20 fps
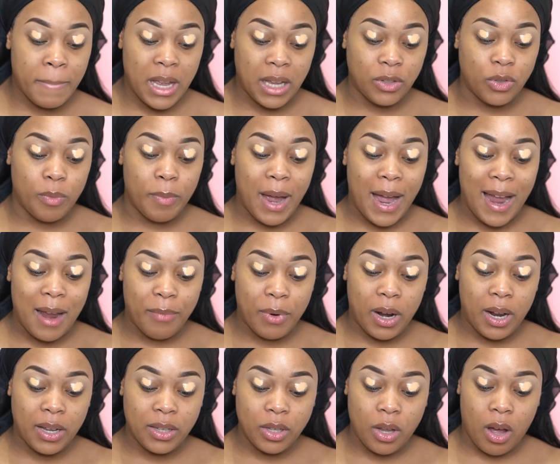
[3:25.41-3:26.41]
I do my
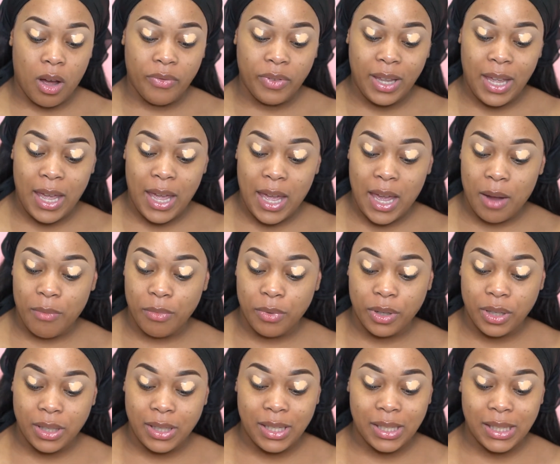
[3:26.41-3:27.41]
eyebrows off
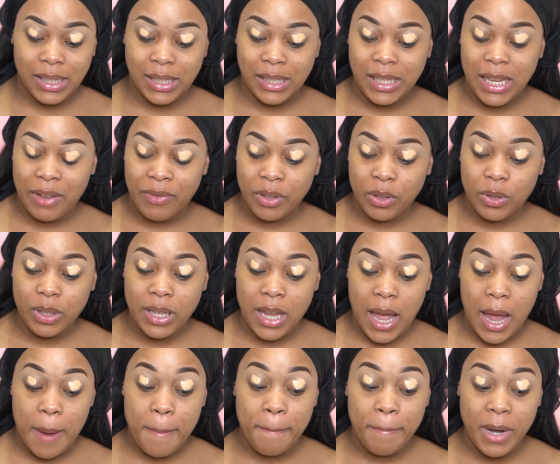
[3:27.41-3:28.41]
camera just to save a little
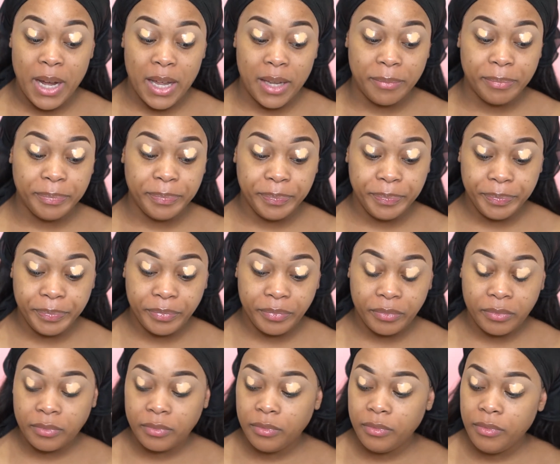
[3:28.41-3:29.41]
time. But
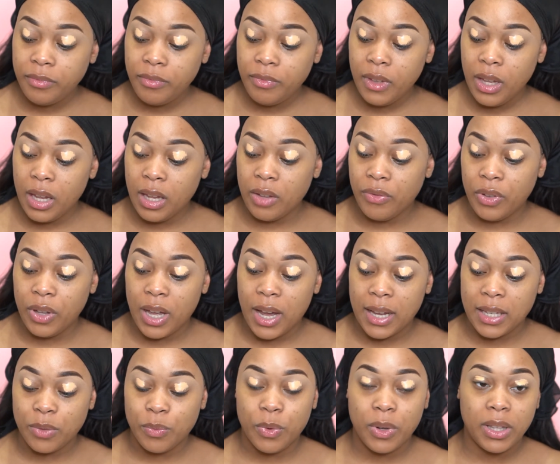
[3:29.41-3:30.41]
if you
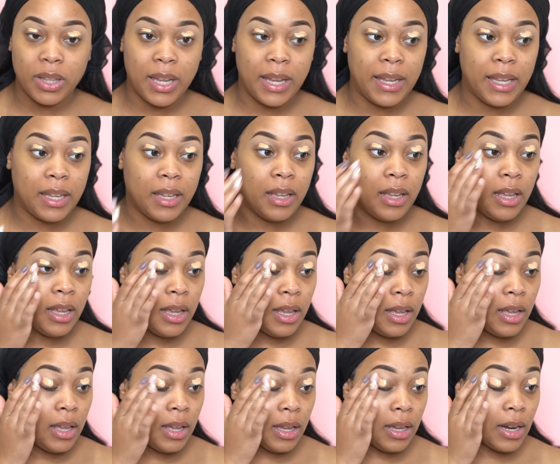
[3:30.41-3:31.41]
guys want like
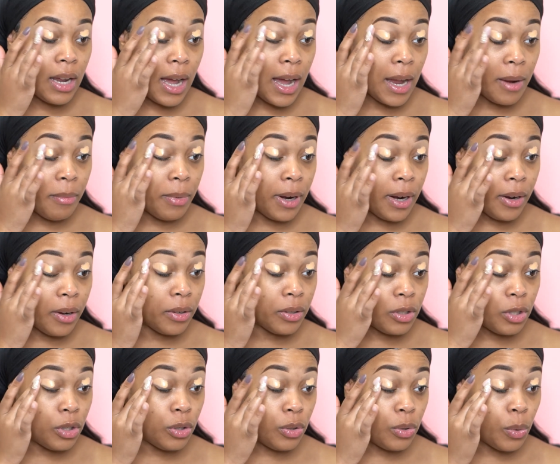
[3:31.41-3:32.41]
an eyebrow
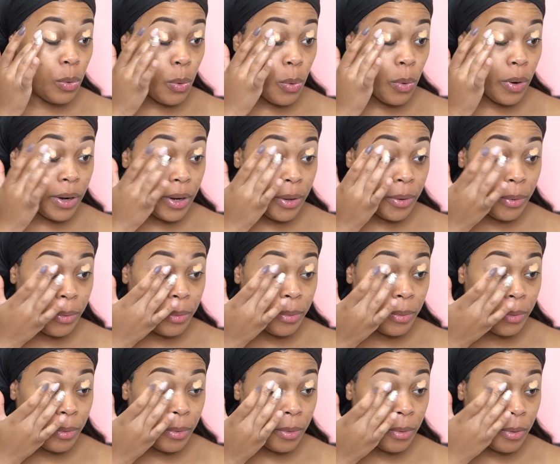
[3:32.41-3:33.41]

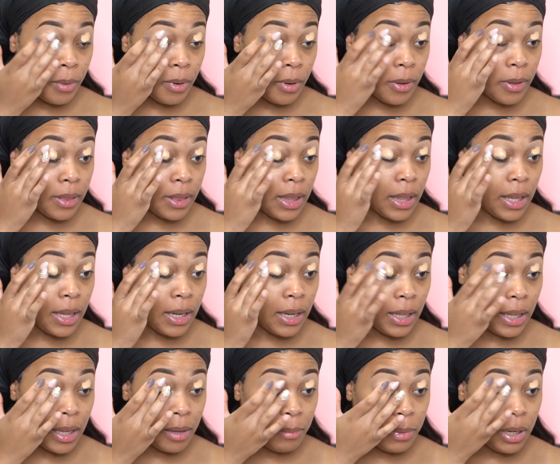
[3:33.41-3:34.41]
tutorial,
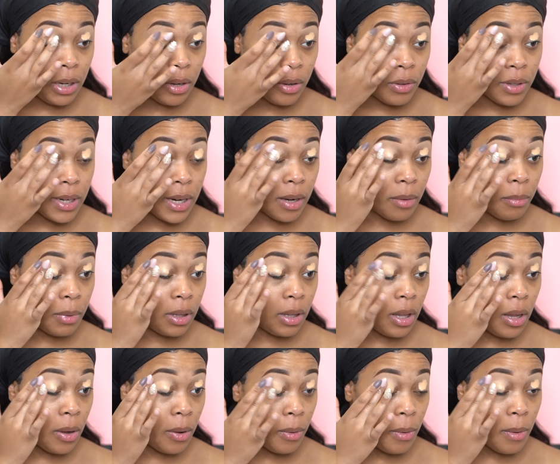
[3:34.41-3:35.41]
then let me know down
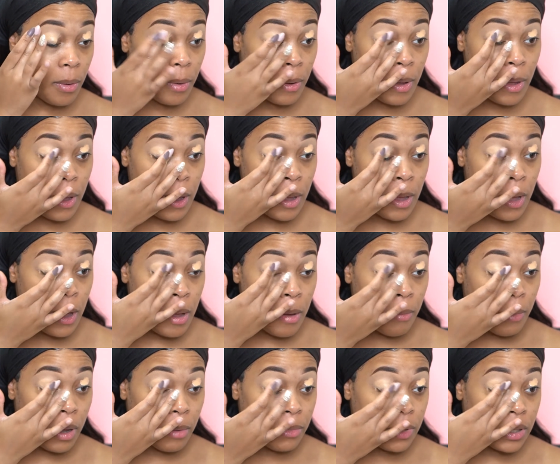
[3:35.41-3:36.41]
below.
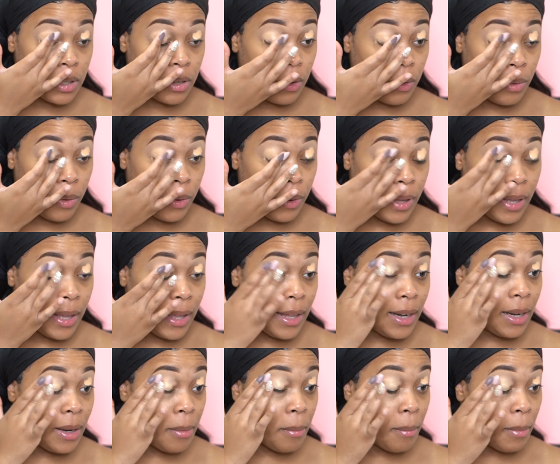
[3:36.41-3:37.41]
But I'm just going to go
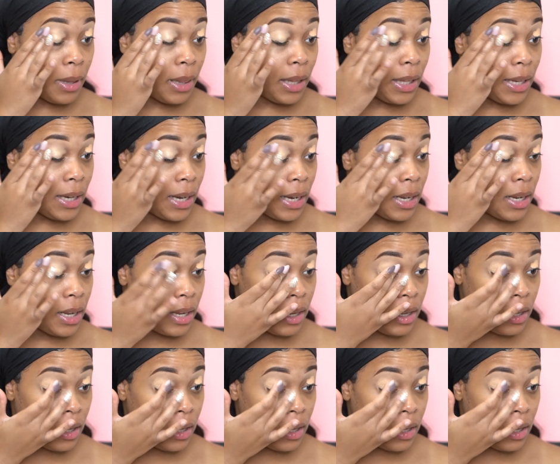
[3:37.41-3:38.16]
ahead and blend